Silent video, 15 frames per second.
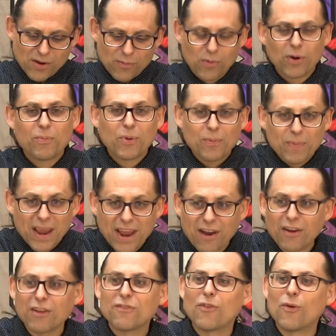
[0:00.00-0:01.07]
We're
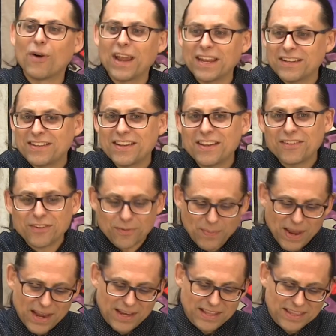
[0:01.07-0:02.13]
preparing for,
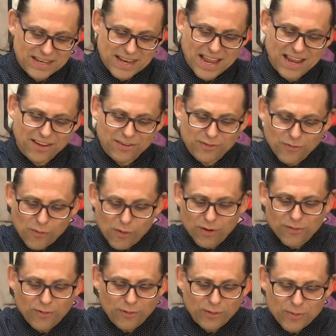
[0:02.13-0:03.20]
anticipating the next
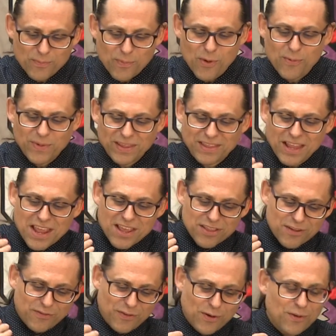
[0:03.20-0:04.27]
forkful the moment
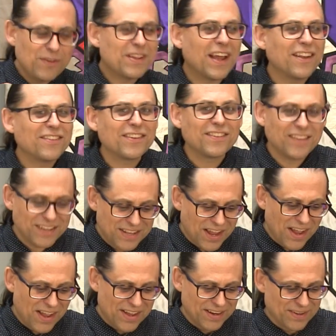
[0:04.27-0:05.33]
the food touches the
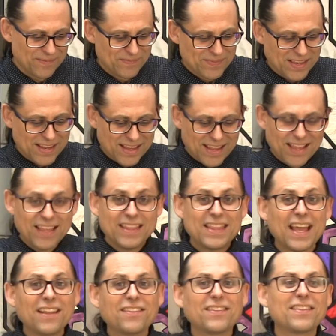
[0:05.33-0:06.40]
tongue.
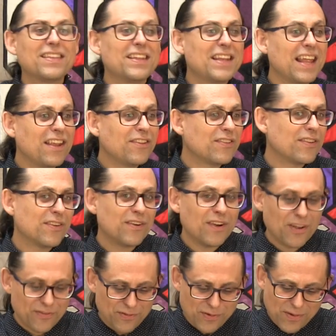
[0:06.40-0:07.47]
That's the nature
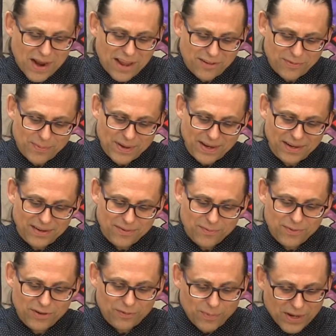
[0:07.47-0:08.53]
of grasping,
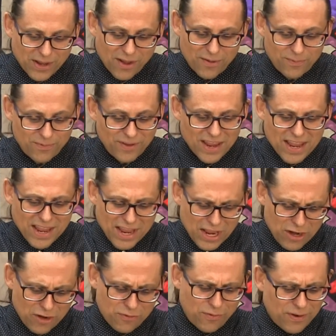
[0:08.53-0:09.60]
which becomes
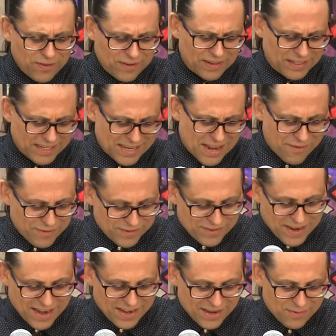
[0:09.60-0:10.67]
increasingly
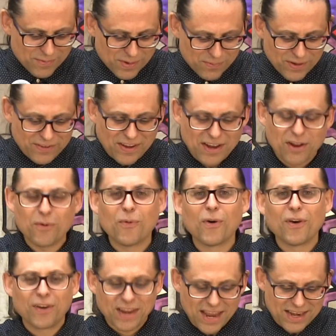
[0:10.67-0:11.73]
devastating when we see it at
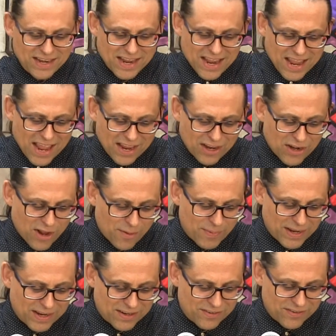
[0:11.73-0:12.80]
work at
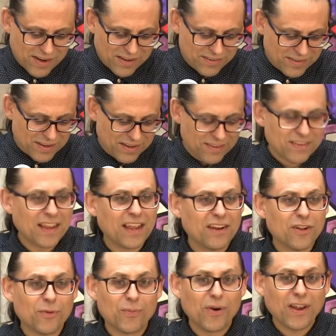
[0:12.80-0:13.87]
economic injustice and
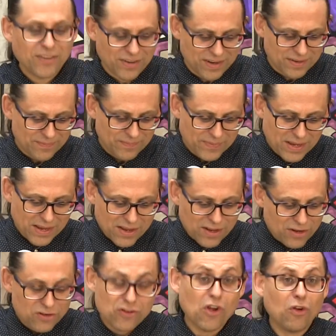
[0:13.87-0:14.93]
oppression.
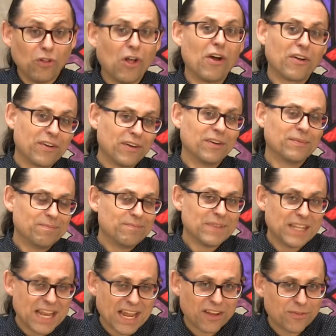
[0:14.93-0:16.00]
No longer the
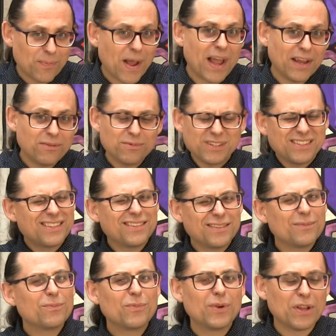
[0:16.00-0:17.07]
next bite, which is
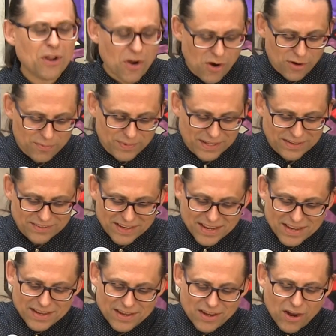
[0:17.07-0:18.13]
pretty harmless.
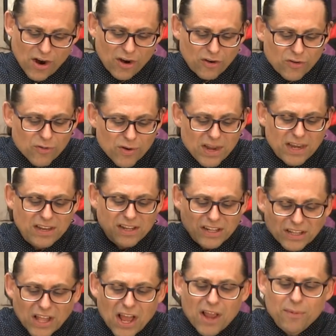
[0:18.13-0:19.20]
Our greed
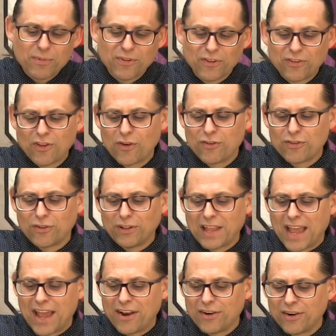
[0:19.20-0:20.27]
climbs the social
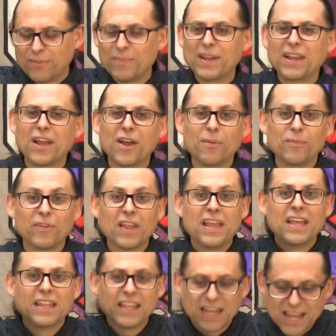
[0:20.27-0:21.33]
ladder and becomes
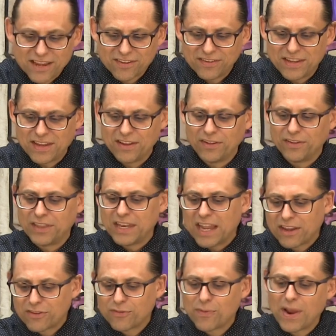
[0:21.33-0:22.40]
the next deal, the
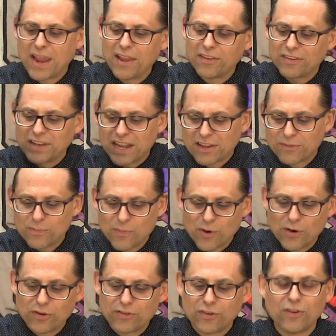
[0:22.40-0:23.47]
next raise, the next
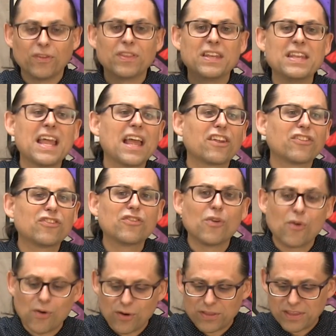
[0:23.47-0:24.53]
merger, the next
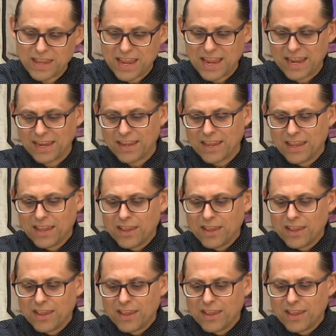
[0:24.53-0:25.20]
sure thing.